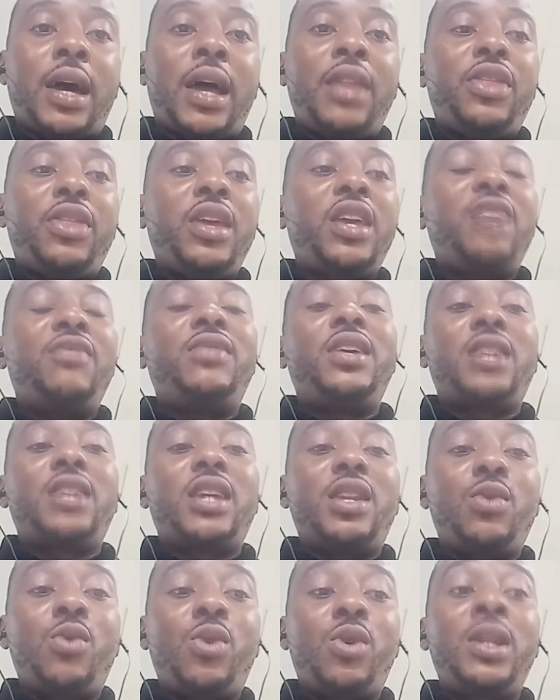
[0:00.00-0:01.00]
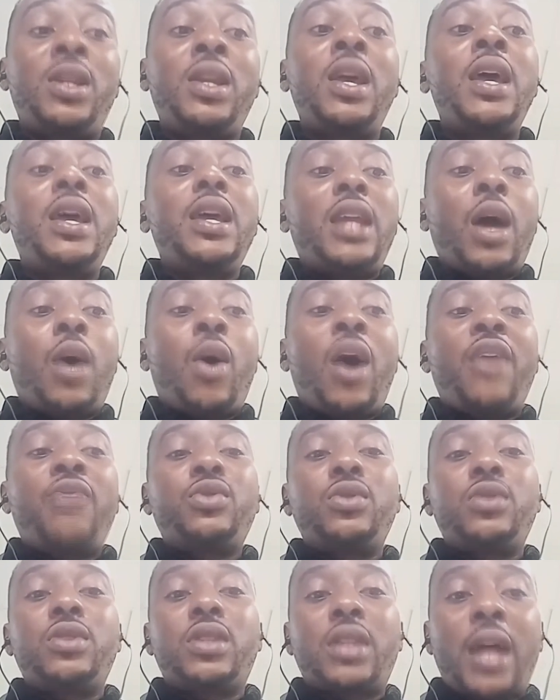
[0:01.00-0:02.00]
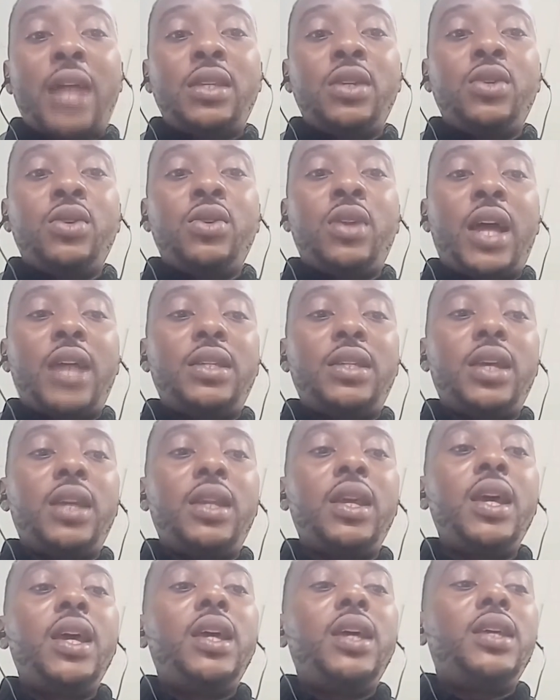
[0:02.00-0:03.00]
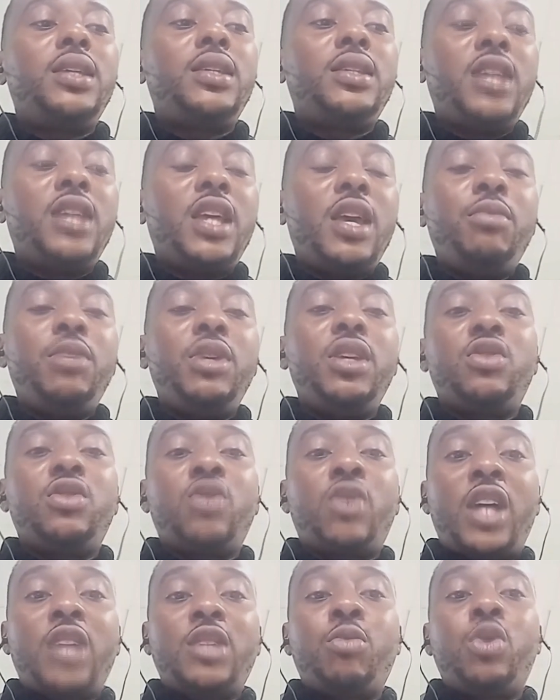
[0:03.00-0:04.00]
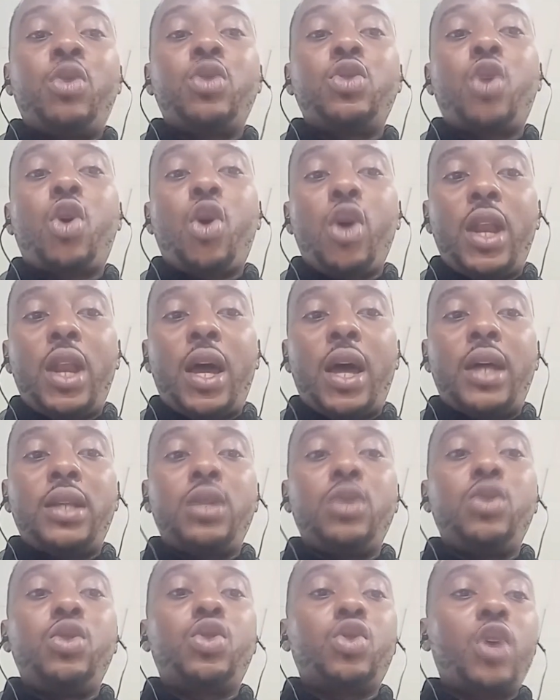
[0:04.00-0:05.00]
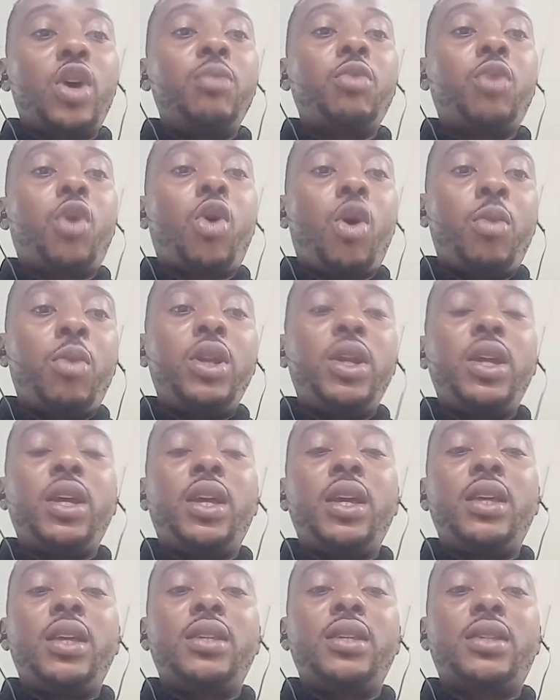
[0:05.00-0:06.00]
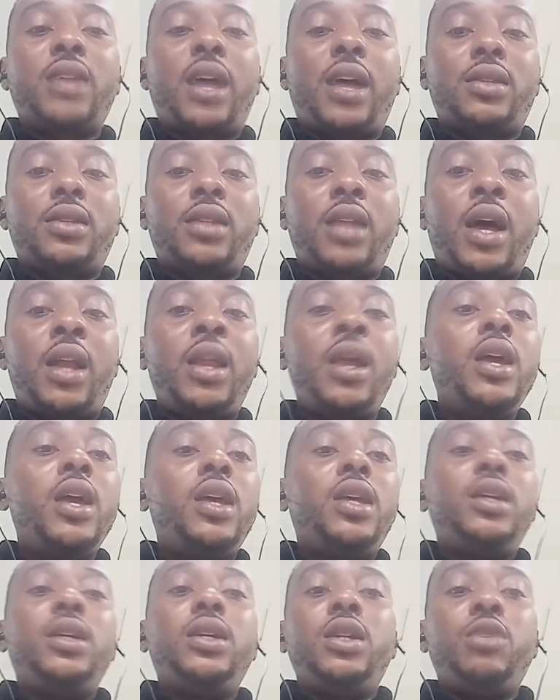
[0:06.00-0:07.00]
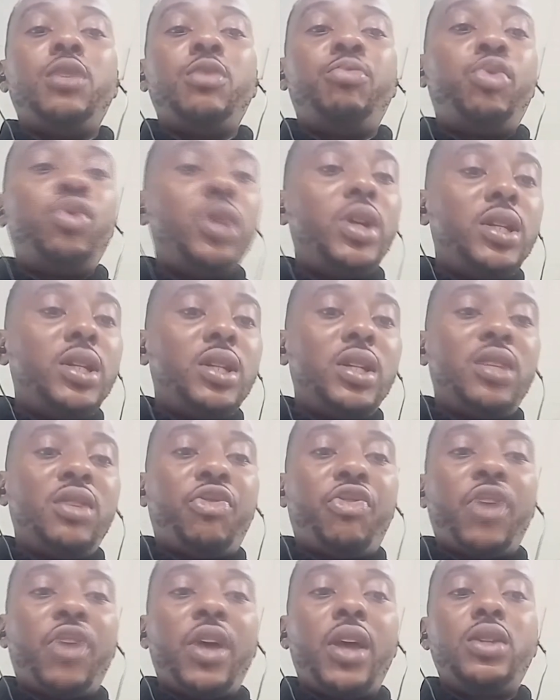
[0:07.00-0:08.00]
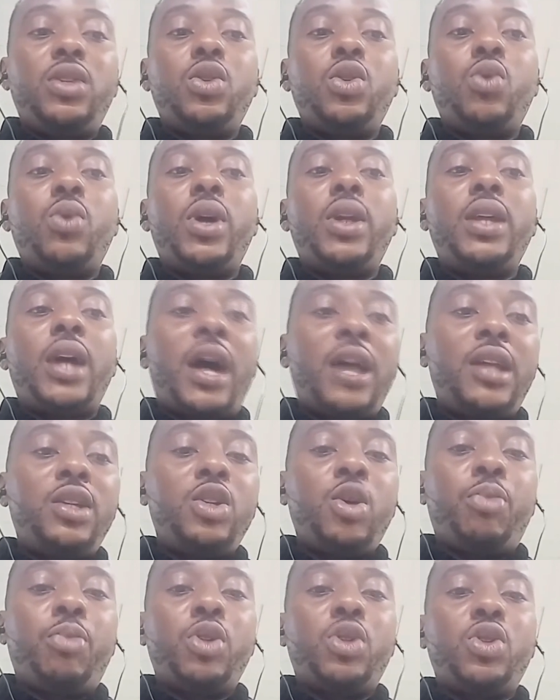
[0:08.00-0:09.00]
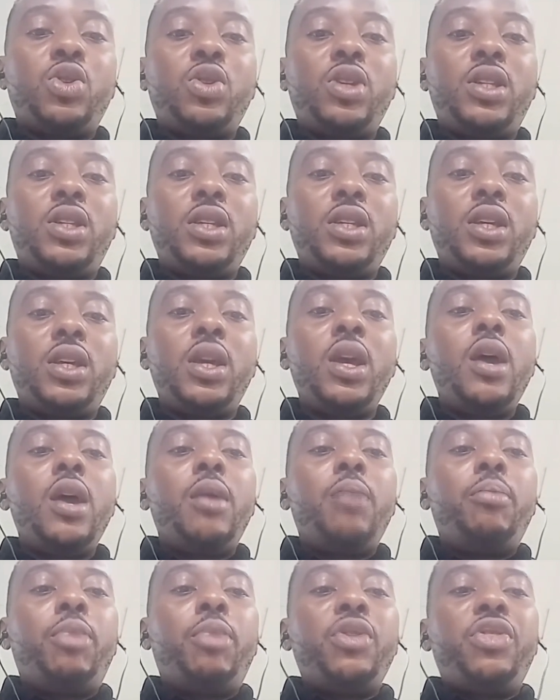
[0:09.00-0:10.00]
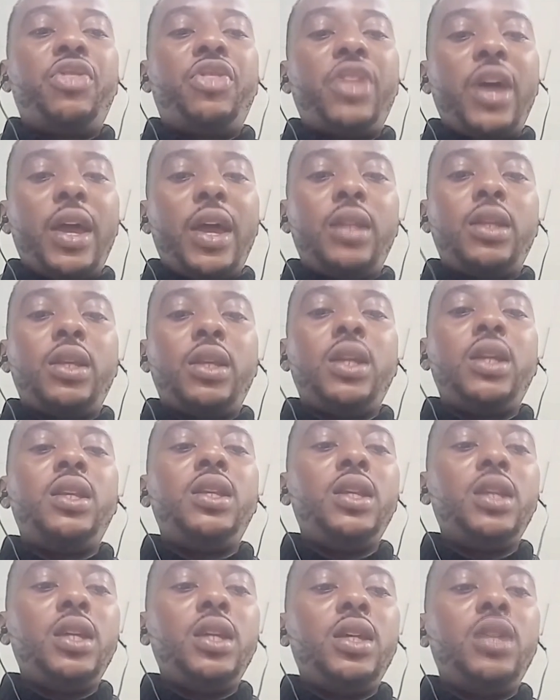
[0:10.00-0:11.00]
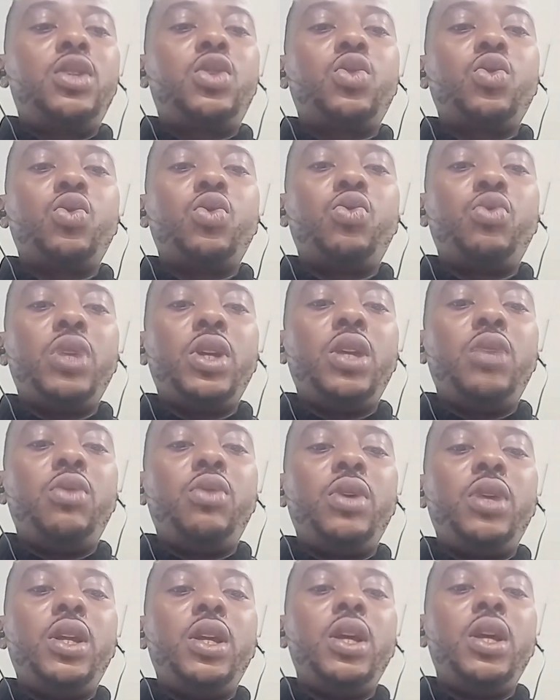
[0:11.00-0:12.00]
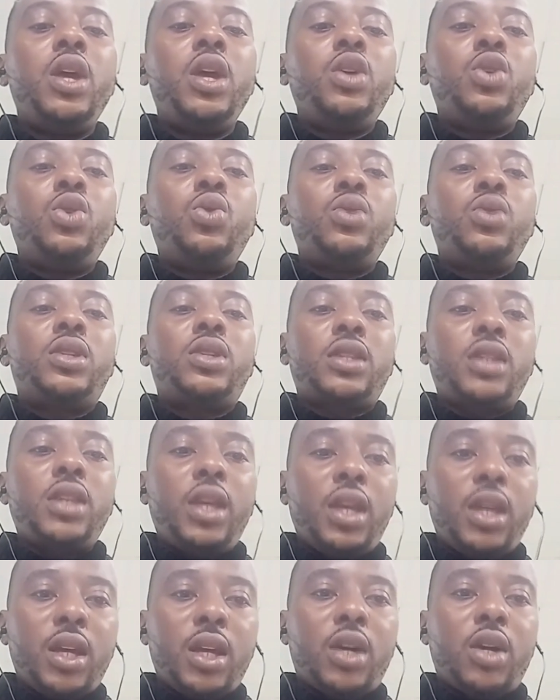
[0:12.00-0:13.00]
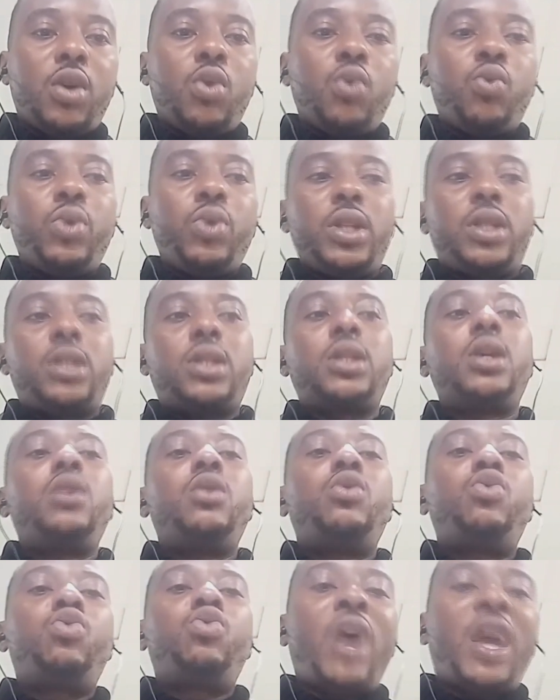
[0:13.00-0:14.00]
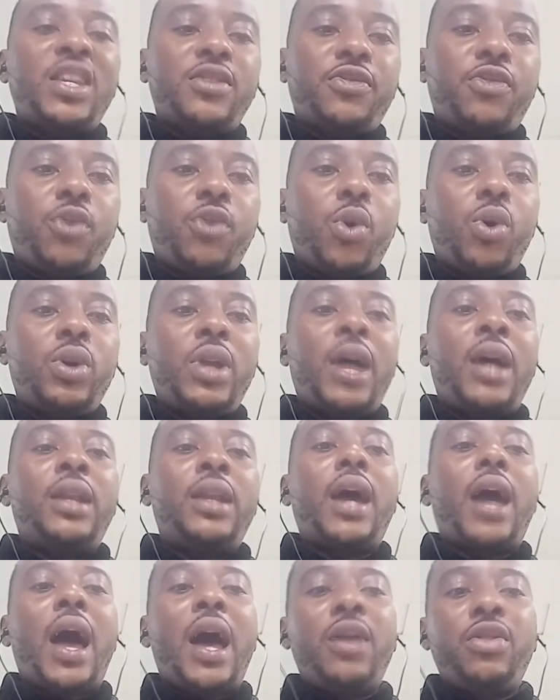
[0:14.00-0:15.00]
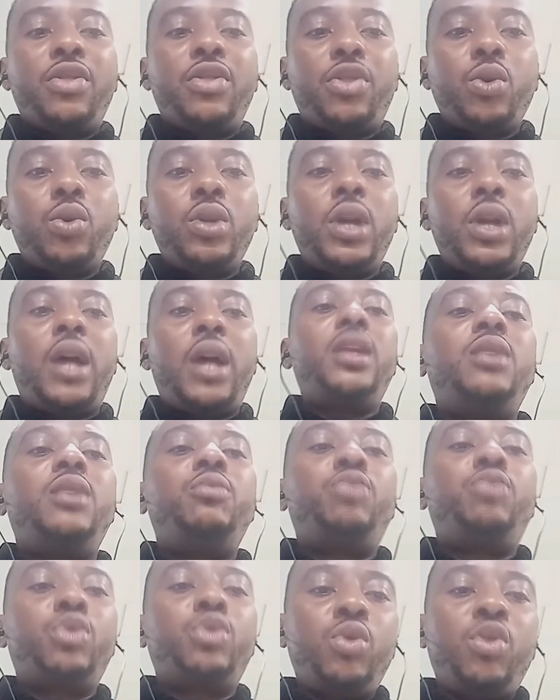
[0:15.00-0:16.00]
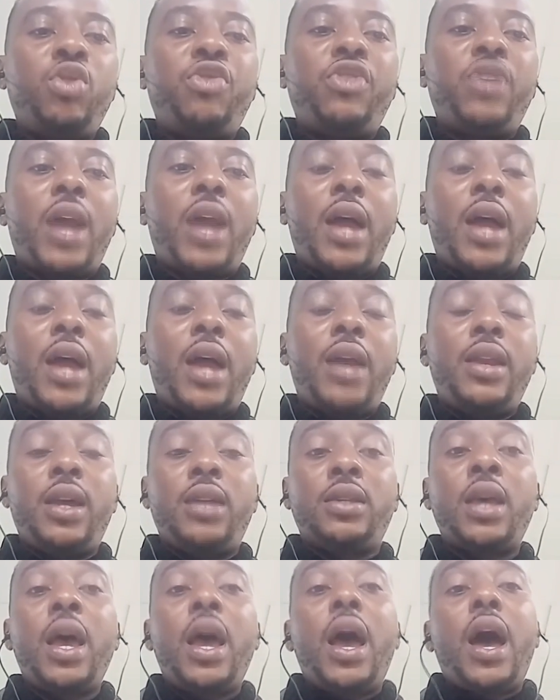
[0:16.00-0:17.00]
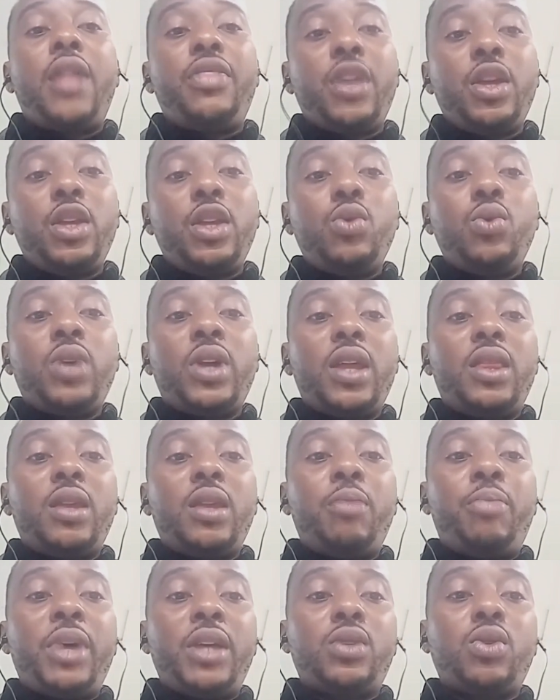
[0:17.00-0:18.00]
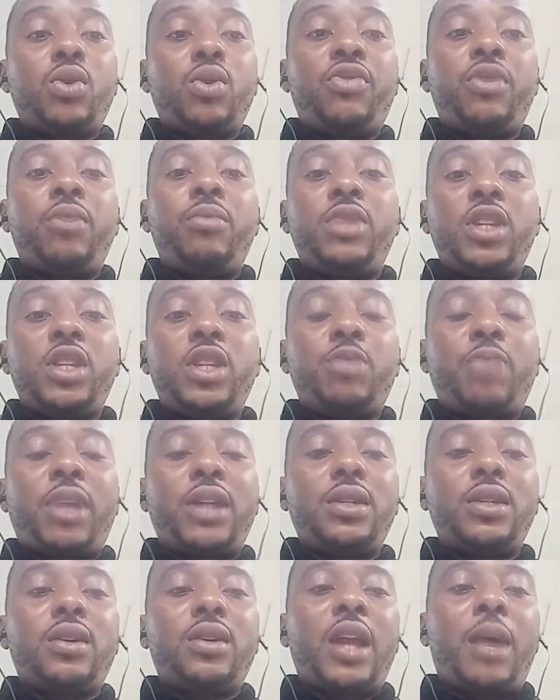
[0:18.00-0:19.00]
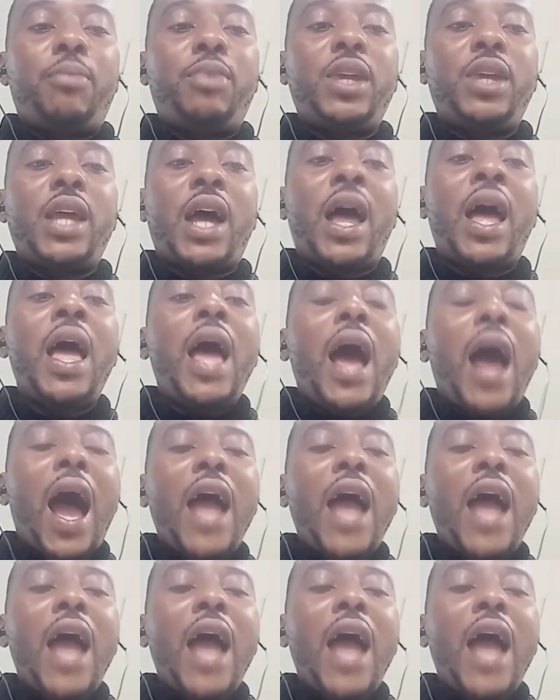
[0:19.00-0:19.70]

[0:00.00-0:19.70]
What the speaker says: I think if there's anyone that will have to start in United, his name is Rasmus Højlund. You saw him come on against Arsenal. He bullied the defense, you know, when he had the opportunity. But then he needs to really, really, you know, sync with Rashford and Anthony then Bruno Fernandes, and then you will get the best of this particular player.